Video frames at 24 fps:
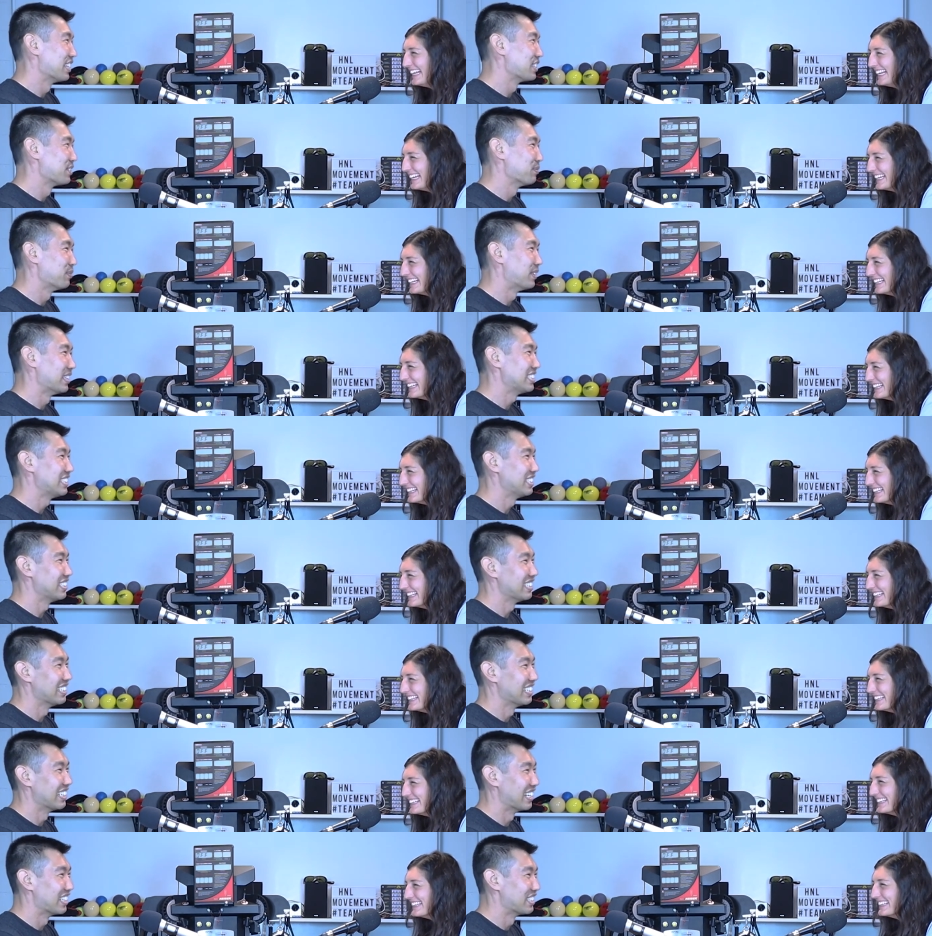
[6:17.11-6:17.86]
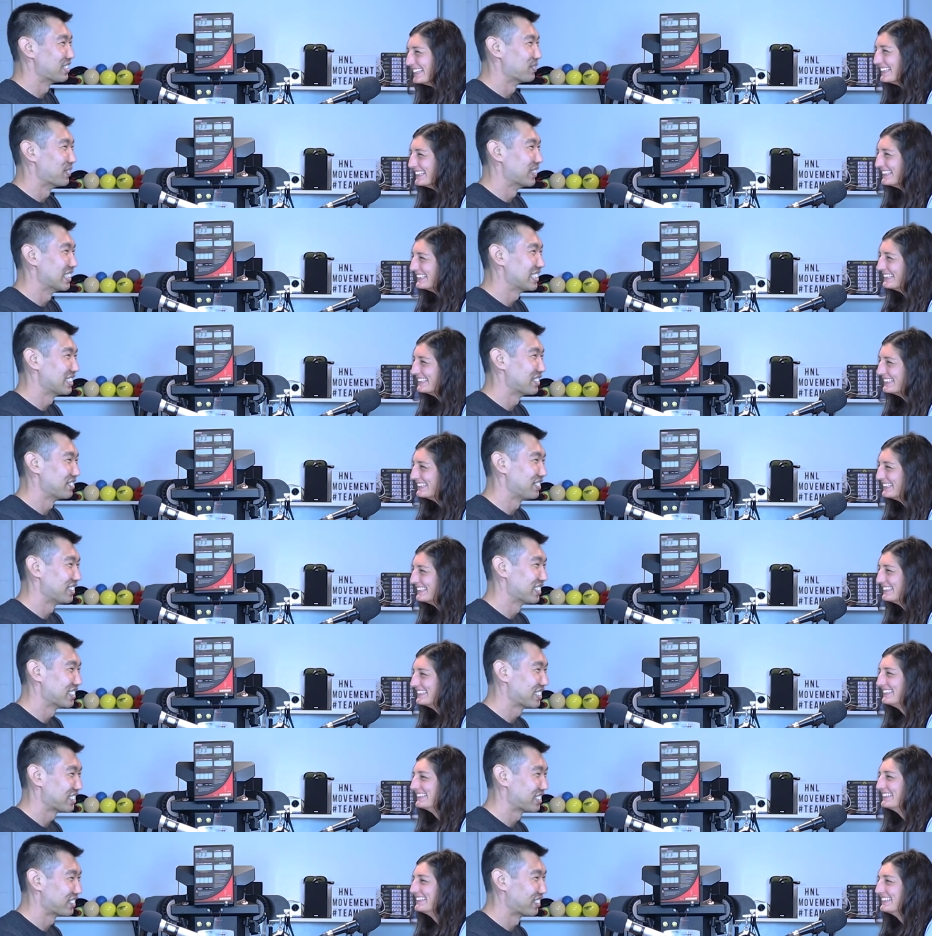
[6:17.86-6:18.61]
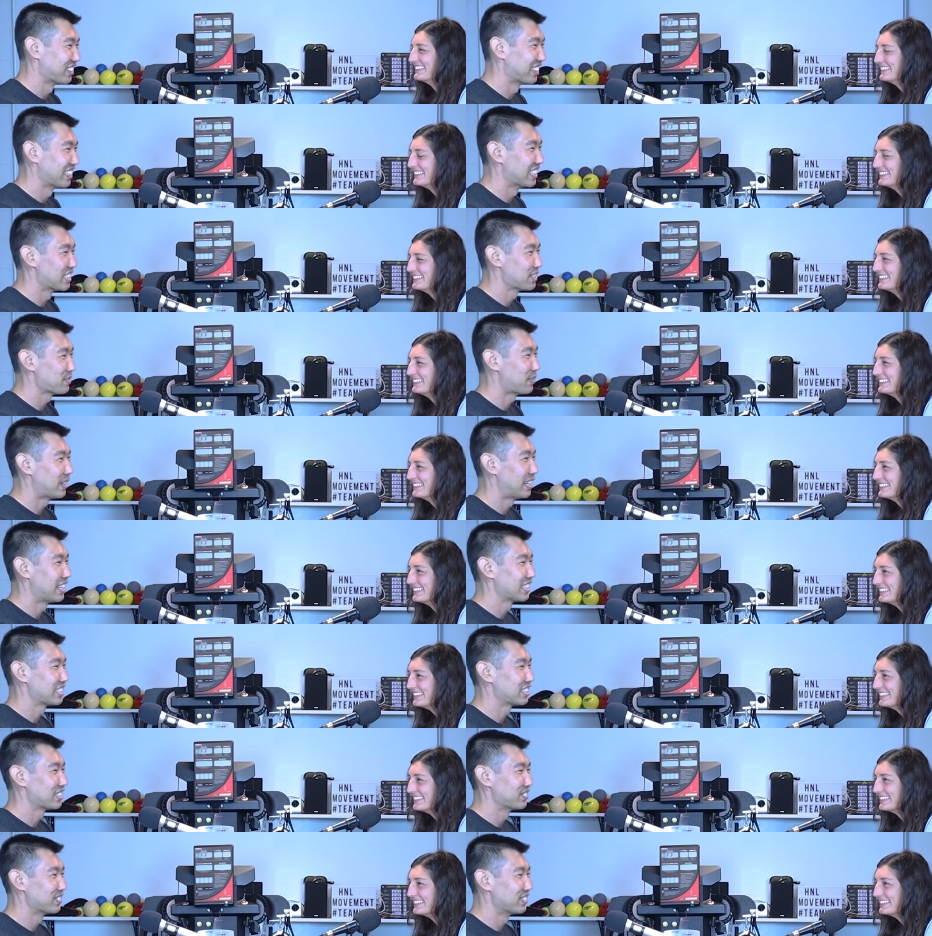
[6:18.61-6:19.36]
Speaker 1: as much as much of your story as
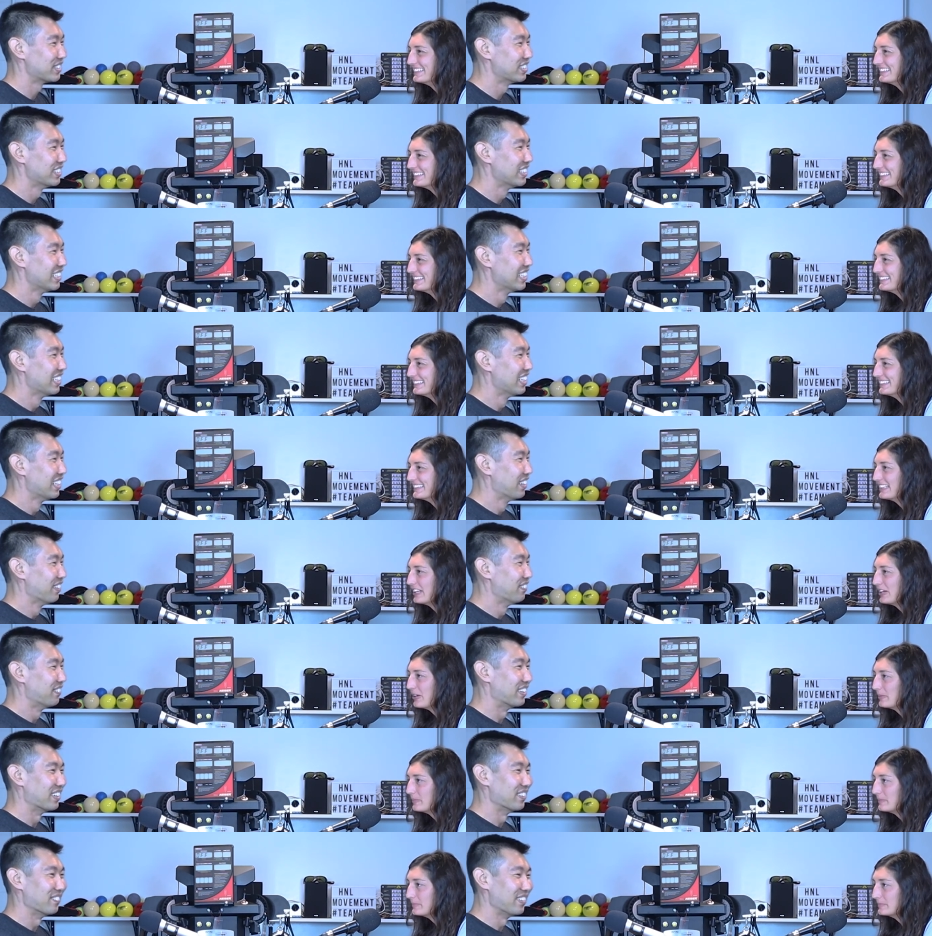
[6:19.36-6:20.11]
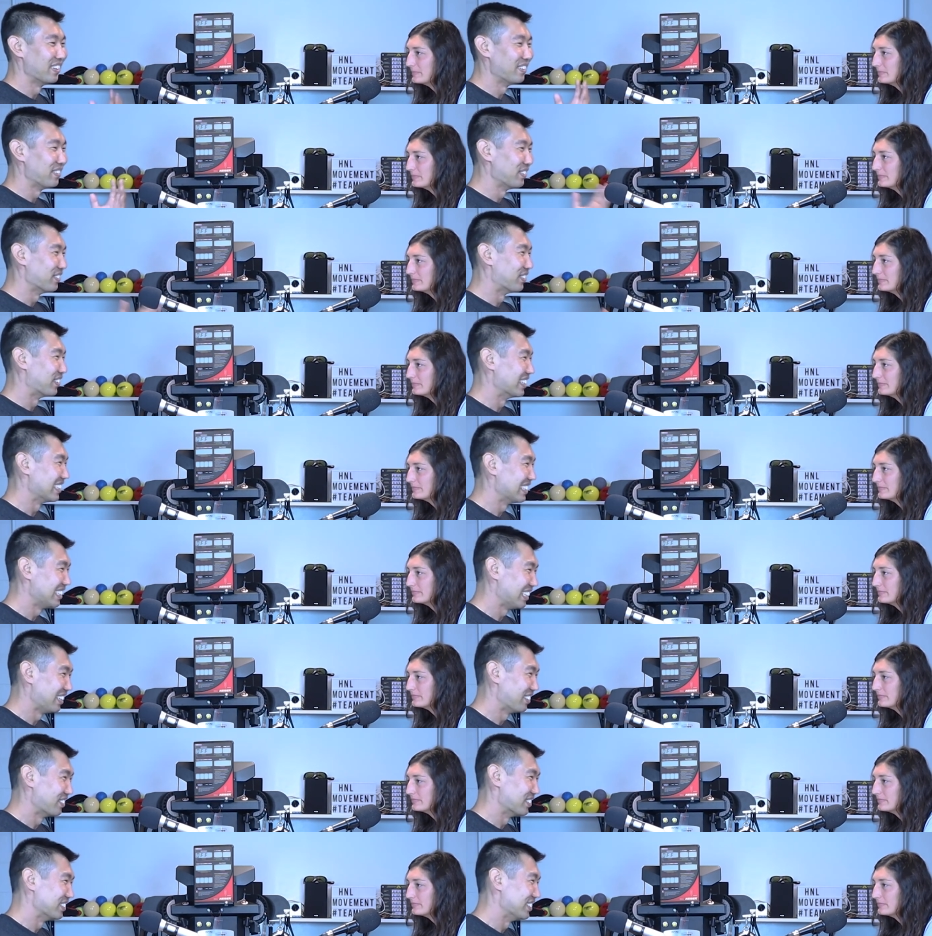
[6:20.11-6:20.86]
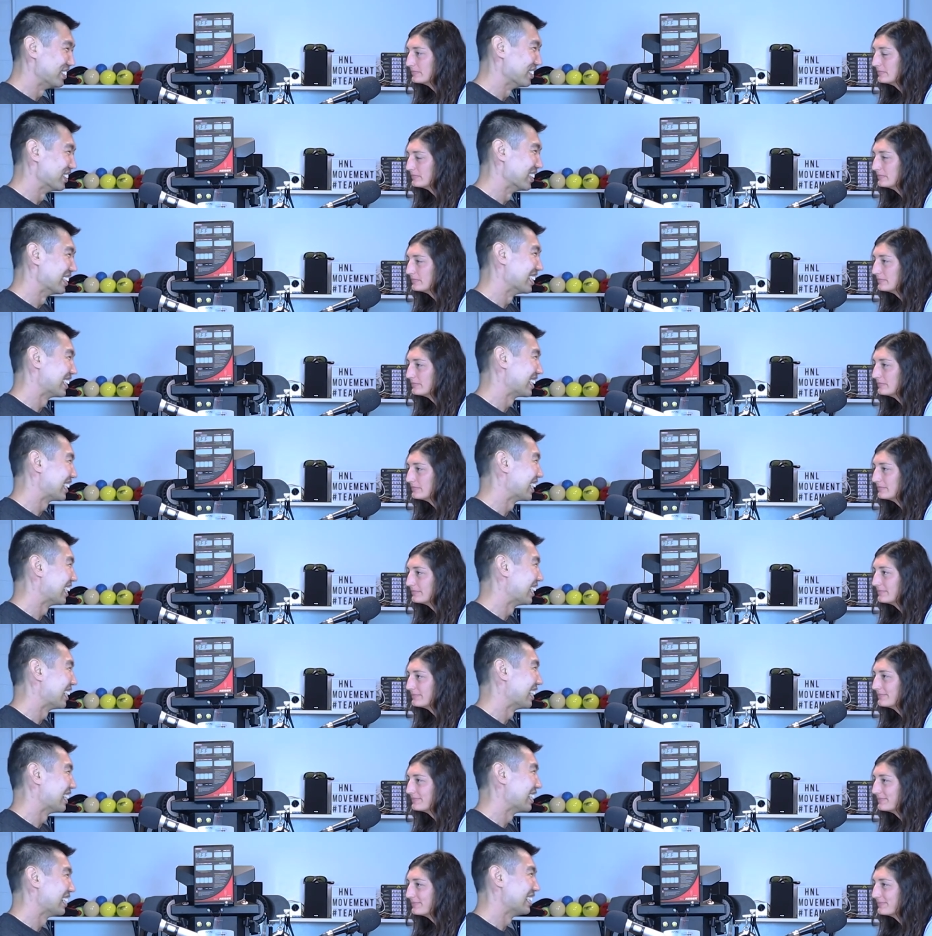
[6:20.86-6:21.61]
possible. But maybe one day we'll do it
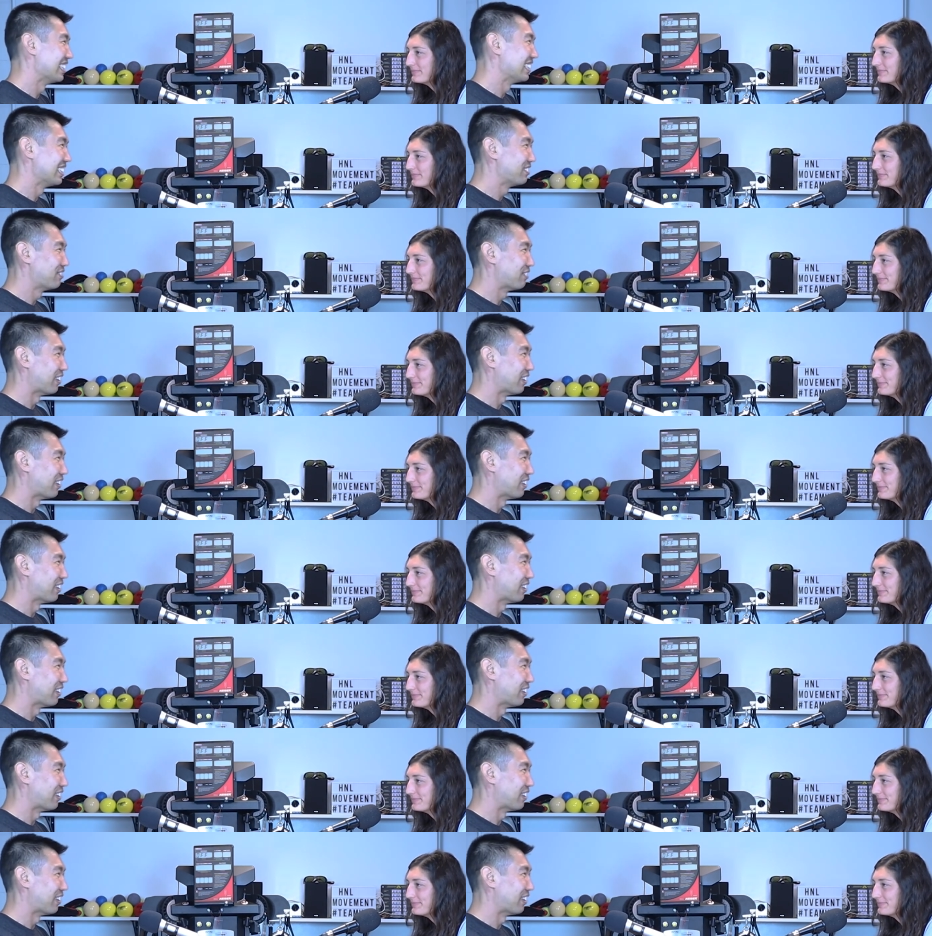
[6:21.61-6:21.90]
again and